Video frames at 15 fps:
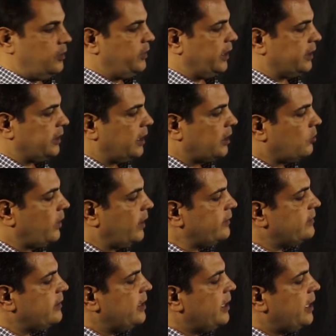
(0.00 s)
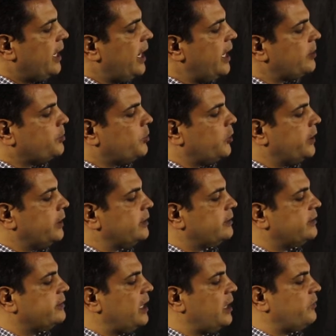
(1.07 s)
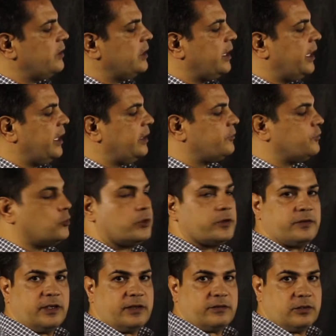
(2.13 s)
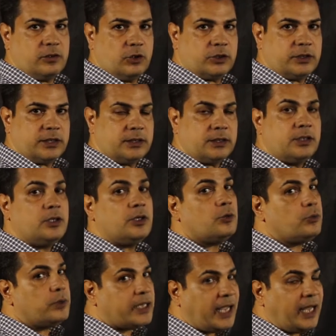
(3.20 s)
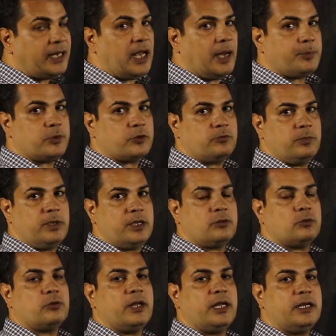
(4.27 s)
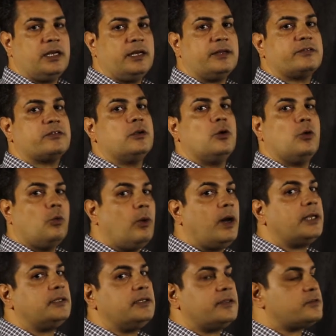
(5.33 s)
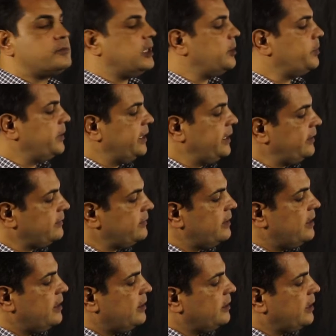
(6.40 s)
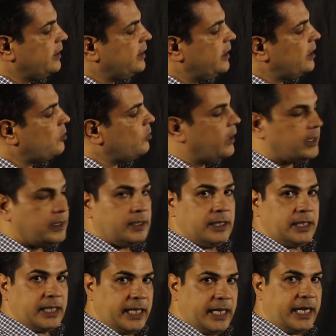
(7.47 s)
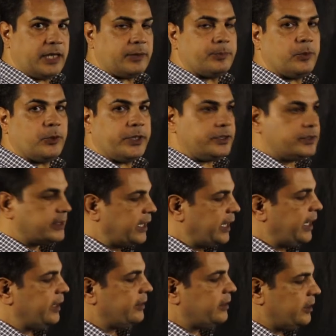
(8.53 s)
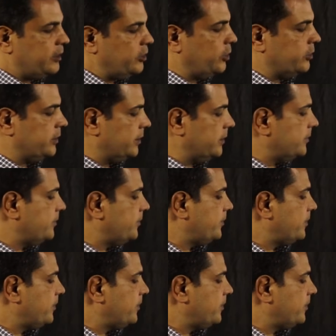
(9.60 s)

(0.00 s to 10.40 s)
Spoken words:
That equals 8.7846 Newton. We can approximate to the nearest one decimal place, that equal 8.8 Newton.